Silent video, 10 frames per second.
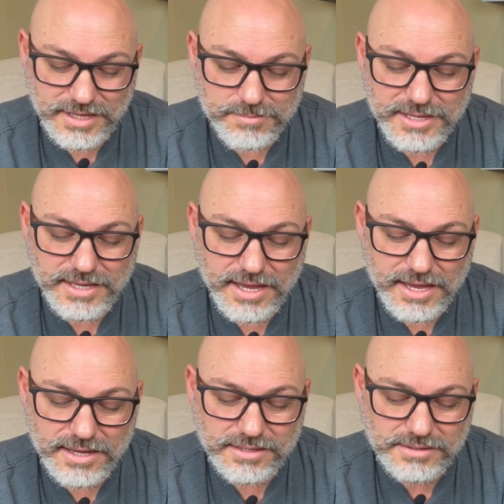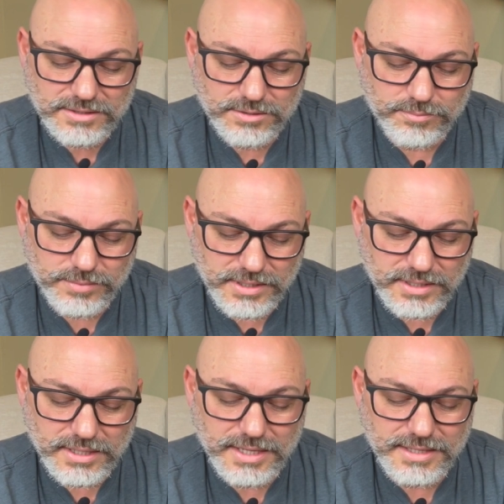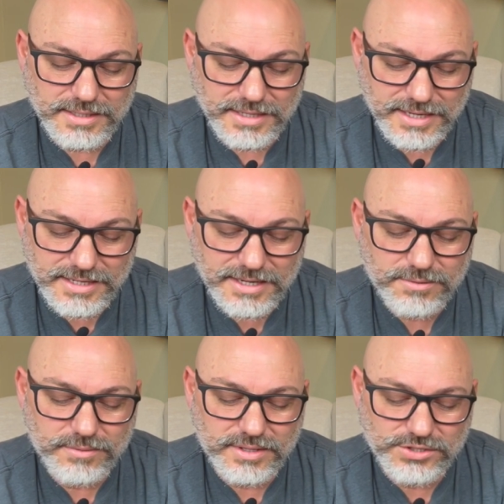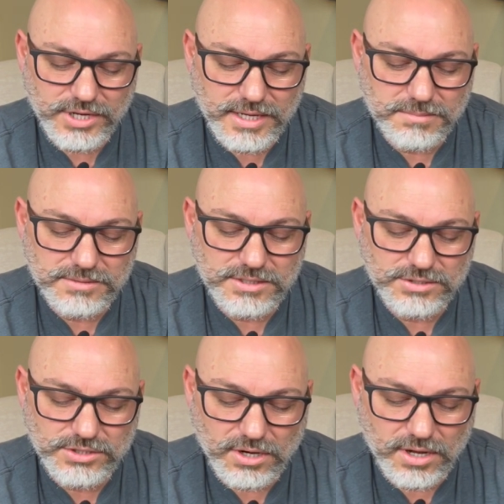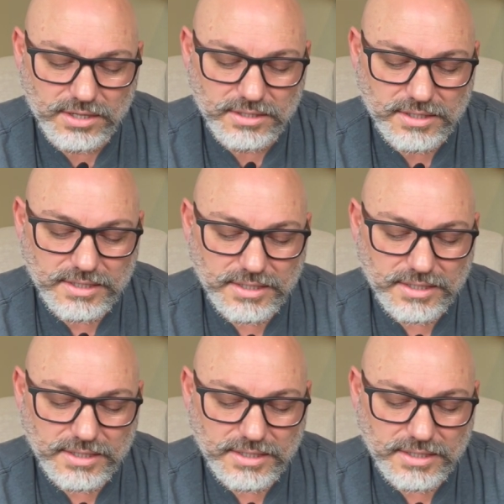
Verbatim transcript: They began to be indignant with James and John.